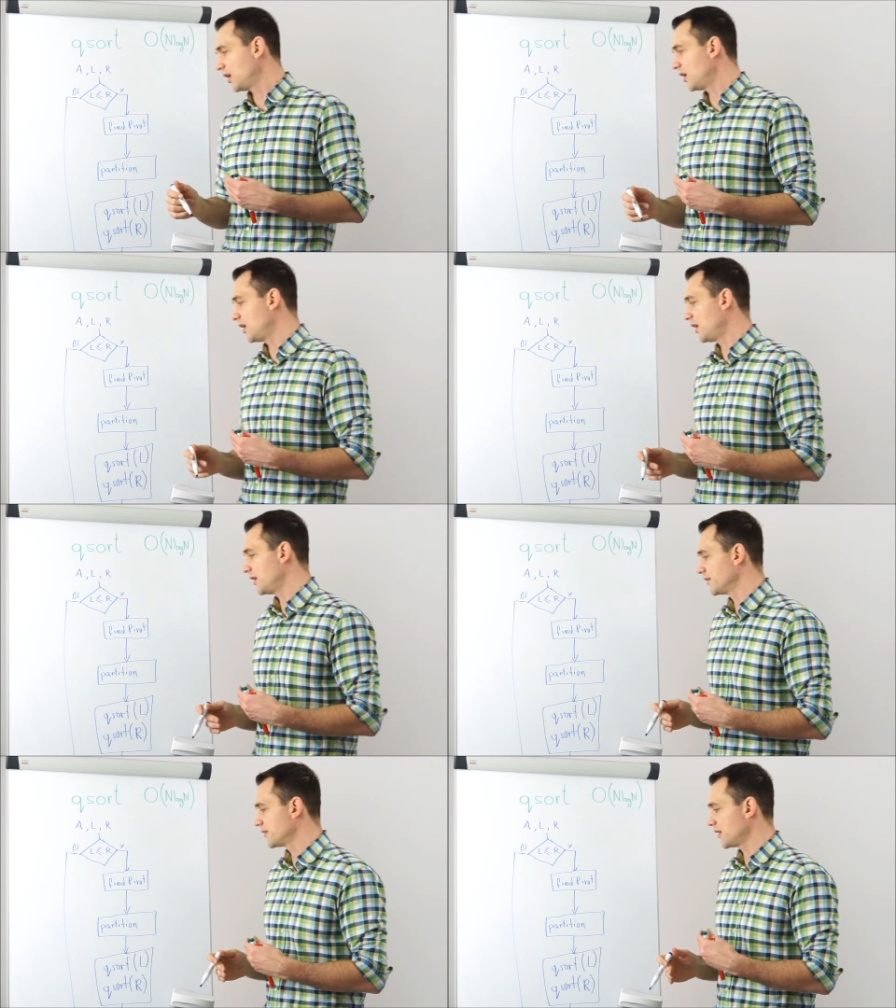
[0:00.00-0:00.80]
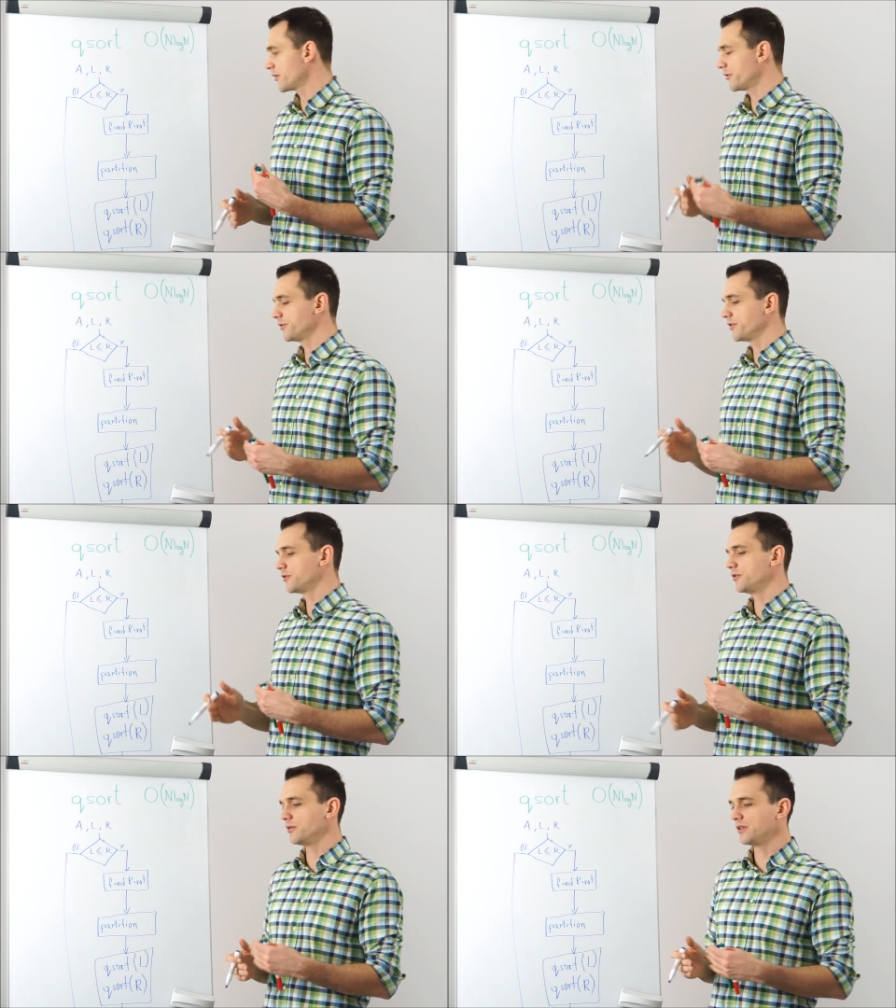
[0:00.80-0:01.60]
and
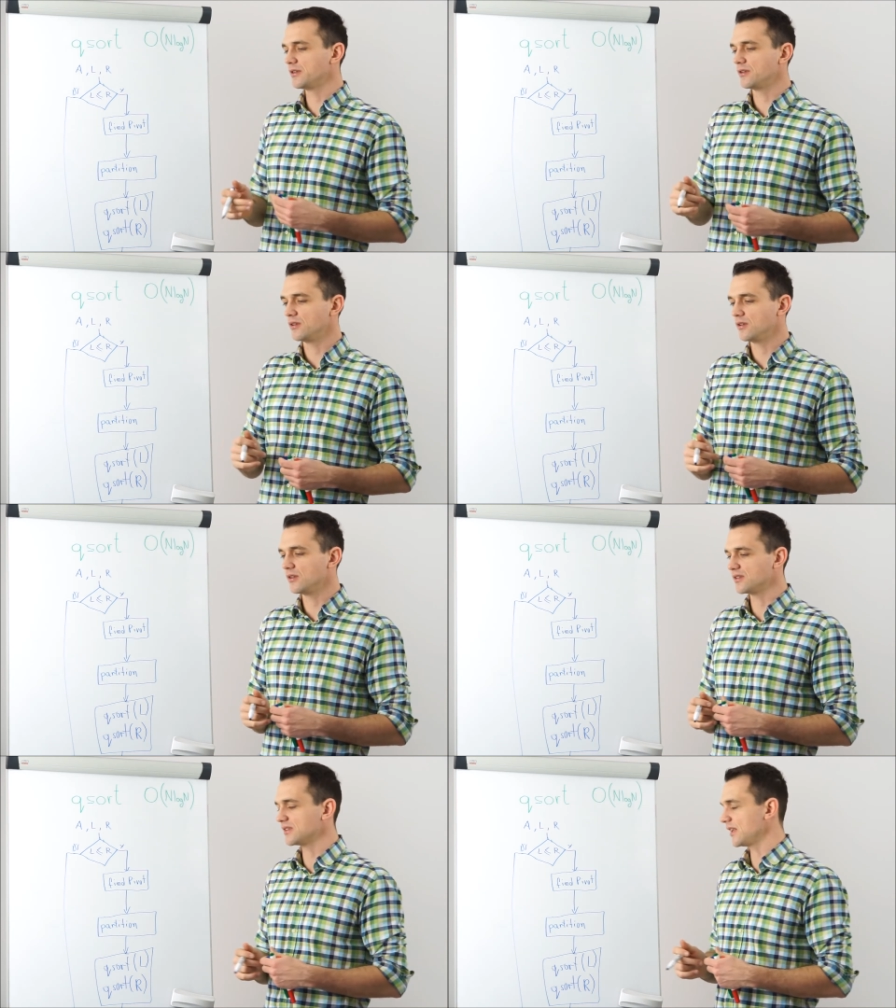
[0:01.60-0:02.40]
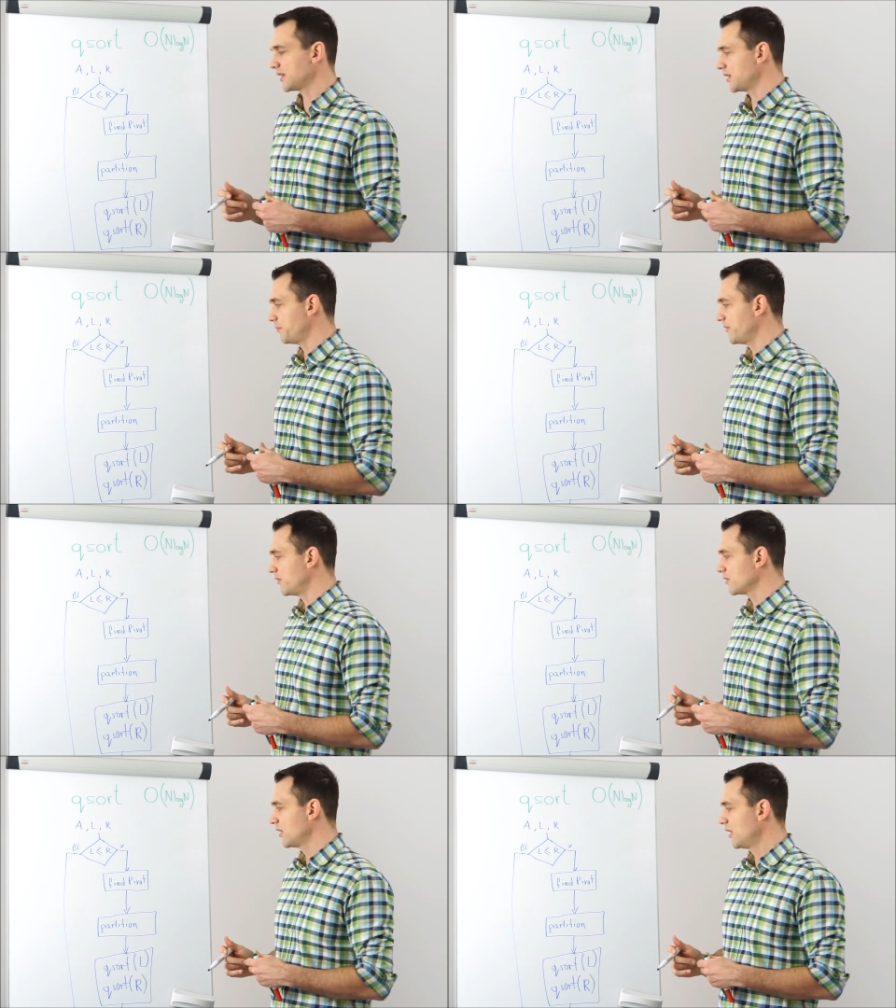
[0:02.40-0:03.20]
according to it select the
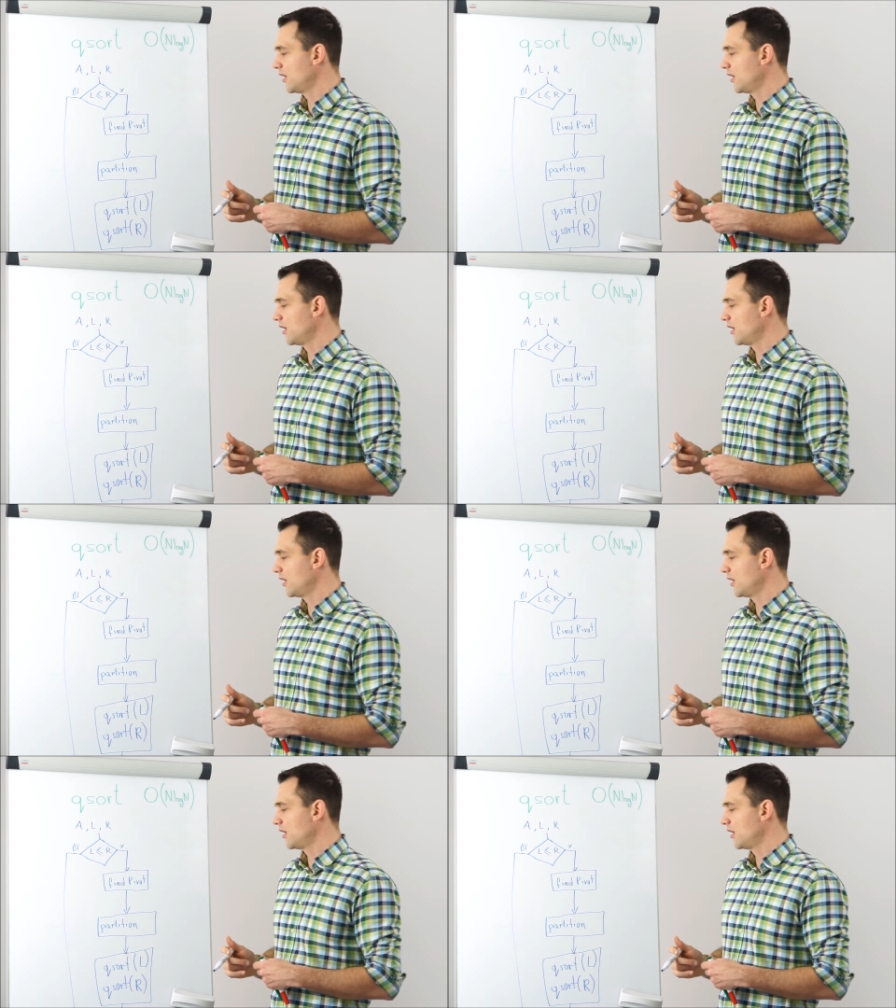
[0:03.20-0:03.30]
pivot.